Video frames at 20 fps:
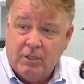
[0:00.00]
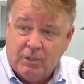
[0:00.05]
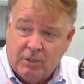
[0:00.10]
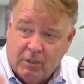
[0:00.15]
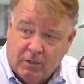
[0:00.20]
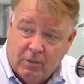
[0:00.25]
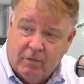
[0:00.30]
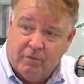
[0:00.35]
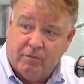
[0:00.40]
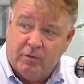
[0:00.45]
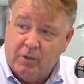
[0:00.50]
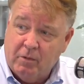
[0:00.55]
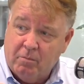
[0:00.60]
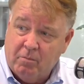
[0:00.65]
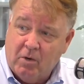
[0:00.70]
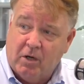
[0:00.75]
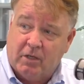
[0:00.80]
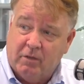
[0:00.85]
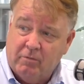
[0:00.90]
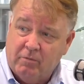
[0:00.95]
deliver the
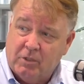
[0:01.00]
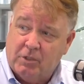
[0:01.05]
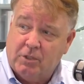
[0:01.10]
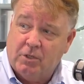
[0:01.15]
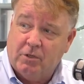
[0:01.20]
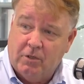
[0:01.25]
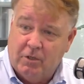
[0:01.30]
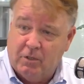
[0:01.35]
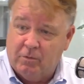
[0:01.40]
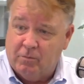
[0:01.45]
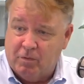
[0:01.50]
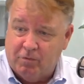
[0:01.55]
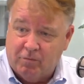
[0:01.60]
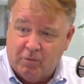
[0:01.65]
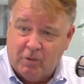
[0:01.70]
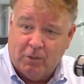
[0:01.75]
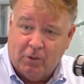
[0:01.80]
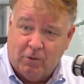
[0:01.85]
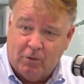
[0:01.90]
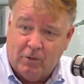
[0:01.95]
market return with
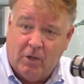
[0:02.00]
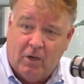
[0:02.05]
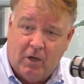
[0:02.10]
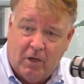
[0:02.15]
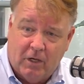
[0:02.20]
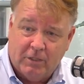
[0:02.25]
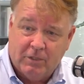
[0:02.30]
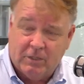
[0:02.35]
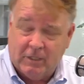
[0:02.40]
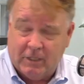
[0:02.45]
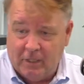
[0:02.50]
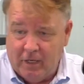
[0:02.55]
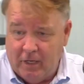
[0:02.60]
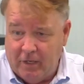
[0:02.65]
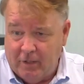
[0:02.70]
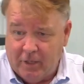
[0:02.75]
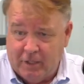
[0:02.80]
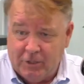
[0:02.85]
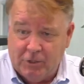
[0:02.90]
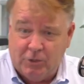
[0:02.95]
very low costs
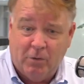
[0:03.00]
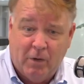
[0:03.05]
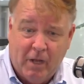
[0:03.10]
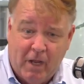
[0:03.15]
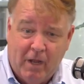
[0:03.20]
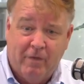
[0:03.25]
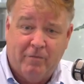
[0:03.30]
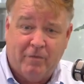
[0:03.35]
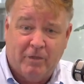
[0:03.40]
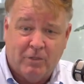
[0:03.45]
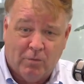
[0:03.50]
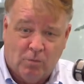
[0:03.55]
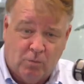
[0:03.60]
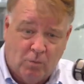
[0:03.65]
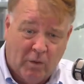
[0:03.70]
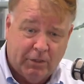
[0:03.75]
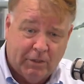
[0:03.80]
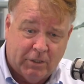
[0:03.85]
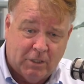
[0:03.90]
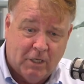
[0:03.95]
unless you have this
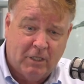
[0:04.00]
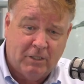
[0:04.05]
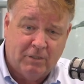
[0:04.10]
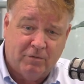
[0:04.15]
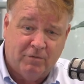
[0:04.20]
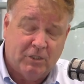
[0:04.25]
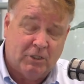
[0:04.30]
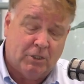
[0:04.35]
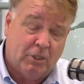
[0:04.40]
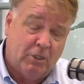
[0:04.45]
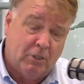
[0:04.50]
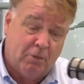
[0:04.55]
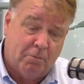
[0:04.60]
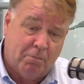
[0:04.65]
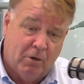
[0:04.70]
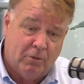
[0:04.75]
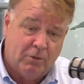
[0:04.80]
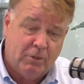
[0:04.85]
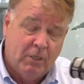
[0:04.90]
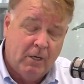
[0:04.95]
one size fits all
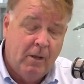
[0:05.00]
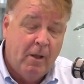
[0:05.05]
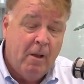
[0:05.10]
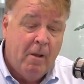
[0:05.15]
approach.